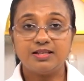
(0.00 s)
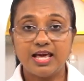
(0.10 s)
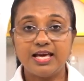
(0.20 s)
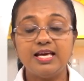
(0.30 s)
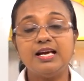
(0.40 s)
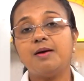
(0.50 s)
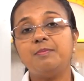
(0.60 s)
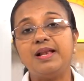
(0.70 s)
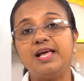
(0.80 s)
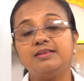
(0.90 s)
taking up
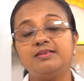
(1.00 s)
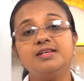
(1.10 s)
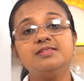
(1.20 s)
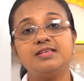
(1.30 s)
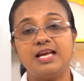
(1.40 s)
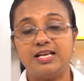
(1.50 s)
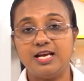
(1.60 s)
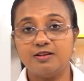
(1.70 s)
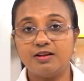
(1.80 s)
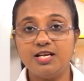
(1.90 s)
electrons,
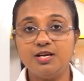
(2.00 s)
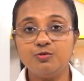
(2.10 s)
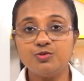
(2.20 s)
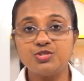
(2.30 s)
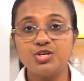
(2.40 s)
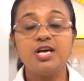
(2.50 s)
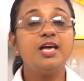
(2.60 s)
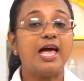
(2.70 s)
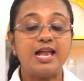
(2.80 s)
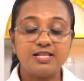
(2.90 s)
getting reduced,
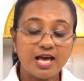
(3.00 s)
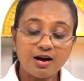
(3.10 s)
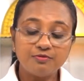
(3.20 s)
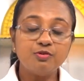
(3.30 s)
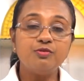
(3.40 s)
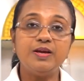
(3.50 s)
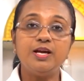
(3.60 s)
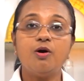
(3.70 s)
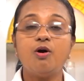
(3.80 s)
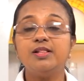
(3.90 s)
and therefore we
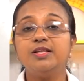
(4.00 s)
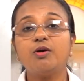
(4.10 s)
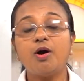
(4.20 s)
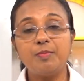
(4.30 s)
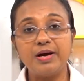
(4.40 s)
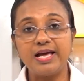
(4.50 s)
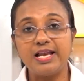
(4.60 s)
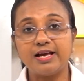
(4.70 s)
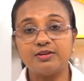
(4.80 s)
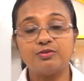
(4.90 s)
call the copper
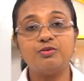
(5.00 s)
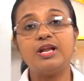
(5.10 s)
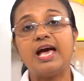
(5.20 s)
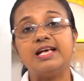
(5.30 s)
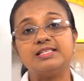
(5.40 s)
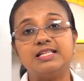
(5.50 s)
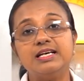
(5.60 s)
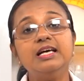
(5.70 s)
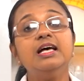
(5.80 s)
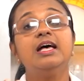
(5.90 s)
electrode as
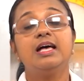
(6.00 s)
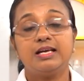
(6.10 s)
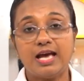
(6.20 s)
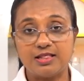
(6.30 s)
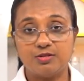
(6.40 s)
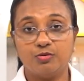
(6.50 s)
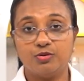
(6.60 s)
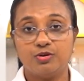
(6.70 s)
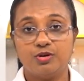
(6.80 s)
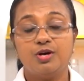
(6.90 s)
the cathode.
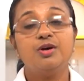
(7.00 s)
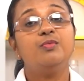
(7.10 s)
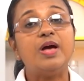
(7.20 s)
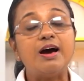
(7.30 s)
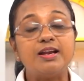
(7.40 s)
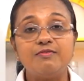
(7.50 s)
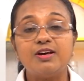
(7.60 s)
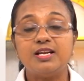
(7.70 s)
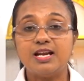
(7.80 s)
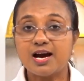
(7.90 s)
Wherever
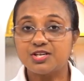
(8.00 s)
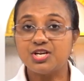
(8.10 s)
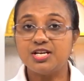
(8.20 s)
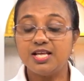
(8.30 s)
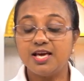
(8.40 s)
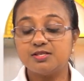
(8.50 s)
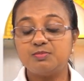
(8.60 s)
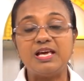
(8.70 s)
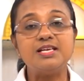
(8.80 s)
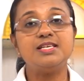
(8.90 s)
reduction takes
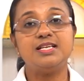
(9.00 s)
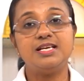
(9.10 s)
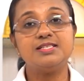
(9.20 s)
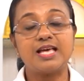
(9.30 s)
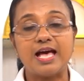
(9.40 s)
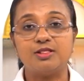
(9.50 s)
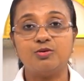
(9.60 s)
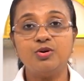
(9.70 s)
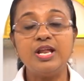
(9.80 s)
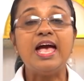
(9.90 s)
place, it is
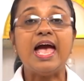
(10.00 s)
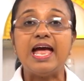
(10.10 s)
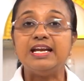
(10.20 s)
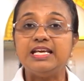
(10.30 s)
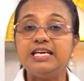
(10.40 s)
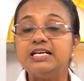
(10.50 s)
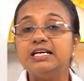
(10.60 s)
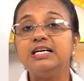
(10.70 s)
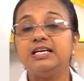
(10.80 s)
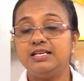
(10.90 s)
cathode, and
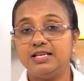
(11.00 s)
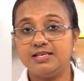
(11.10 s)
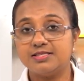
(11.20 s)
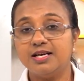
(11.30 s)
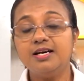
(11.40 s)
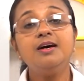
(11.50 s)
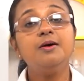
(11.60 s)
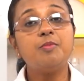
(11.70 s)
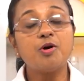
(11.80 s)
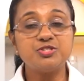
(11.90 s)
here it is the
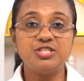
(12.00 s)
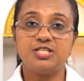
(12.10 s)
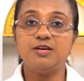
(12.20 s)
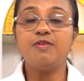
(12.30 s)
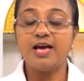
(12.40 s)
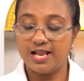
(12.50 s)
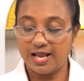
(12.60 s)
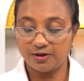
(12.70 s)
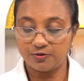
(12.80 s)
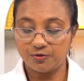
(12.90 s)
positive
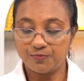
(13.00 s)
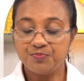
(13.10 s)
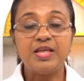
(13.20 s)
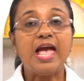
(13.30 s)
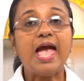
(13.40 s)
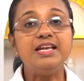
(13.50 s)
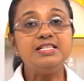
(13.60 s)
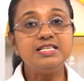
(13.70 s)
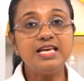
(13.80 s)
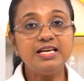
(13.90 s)
electrode.
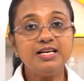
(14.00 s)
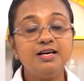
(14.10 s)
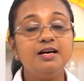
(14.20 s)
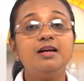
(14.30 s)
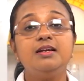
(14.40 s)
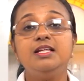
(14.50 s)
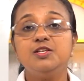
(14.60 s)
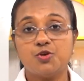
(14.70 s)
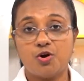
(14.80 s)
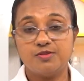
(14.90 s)
And zinc
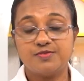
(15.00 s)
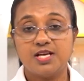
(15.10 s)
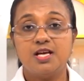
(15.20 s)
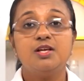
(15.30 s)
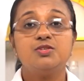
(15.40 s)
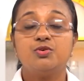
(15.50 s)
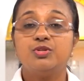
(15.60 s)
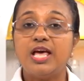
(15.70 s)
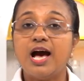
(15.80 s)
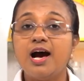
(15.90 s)
dissolves. So
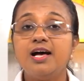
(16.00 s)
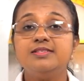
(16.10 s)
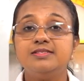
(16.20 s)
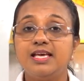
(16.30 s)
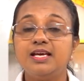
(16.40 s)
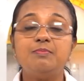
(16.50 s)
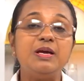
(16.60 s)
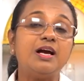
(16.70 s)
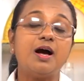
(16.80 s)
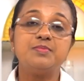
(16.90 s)
there zinc
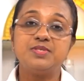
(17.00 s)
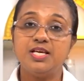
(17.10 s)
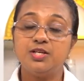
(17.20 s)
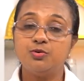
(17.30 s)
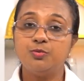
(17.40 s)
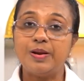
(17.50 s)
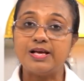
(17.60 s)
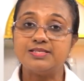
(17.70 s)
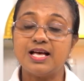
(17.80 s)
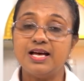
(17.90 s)
becomes zinc 2
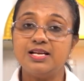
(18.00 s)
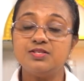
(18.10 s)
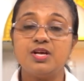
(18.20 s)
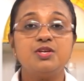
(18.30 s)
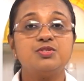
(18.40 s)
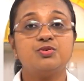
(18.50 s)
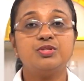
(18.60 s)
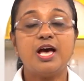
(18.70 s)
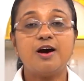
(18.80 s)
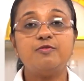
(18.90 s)
plus ions. So
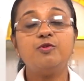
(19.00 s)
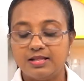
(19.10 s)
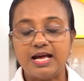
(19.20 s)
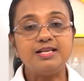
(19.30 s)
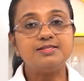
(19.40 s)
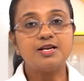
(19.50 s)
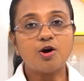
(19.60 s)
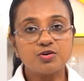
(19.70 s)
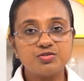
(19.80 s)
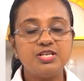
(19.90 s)
therefore, that is an
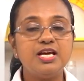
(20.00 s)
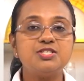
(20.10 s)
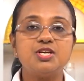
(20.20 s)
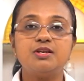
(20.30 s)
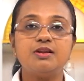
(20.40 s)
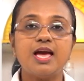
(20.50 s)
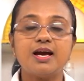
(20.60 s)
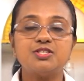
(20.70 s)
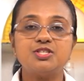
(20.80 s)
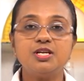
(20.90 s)
oxidation
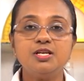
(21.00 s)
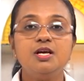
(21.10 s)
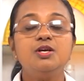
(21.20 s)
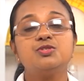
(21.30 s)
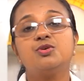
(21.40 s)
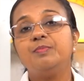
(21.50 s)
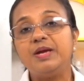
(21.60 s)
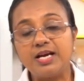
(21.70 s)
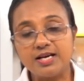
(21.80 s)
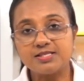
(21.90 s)
reaction. So
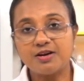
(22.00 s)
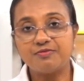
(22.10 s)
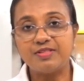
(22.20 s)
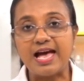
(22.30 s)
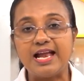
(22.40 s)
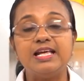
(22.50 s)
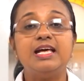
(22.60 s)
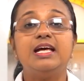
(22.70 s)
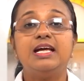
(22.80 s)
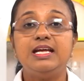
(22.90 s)
because of that,
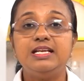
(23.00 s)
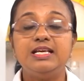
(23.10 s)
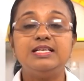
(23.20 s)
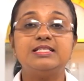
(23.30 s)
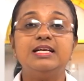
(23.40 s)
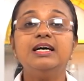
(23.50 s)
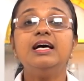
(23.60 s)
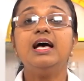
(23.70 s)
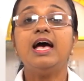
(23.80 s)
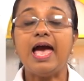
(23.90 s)
It is the
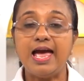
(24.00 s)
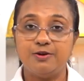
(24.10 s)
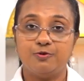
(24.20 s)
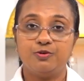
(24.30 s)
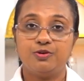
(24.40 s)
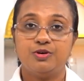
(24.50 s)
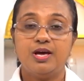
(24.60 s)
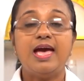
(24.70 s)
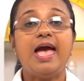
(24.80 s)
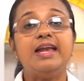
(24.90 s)
anode.
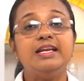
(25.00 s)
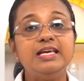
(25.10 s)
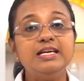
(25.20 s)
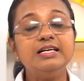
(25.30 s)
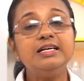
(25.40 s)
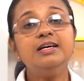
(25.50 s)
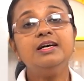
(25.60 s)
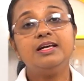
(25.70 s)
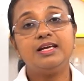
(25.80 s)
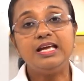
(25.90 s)
And here
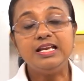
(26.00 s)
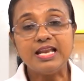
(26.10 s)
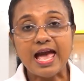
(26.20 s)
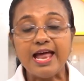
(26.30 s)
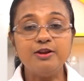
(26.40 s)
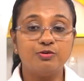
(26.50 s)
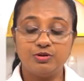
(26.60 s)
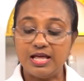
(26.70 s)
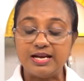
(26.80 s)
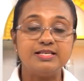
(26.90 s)
in
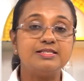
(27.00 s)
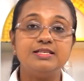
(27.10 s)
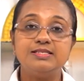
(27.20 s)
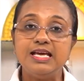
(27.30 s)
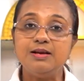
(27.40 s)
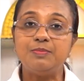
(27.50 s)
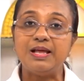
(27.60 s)
anode, that is the zinc